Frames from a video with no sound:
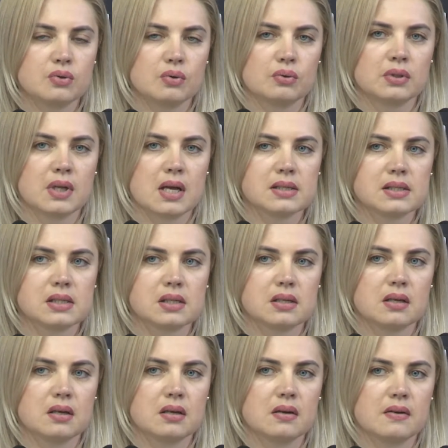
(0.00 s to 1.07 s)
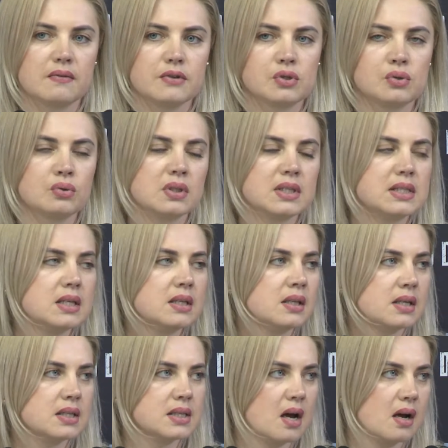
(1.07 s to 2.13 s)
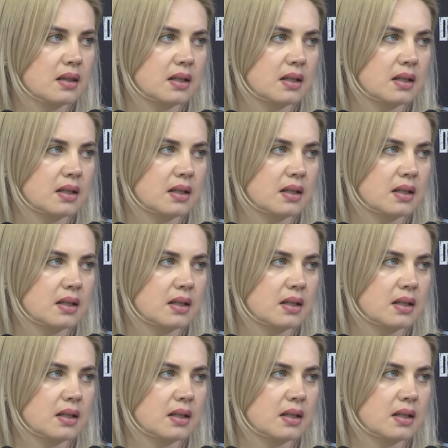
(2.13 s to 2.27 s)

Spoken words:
We started with the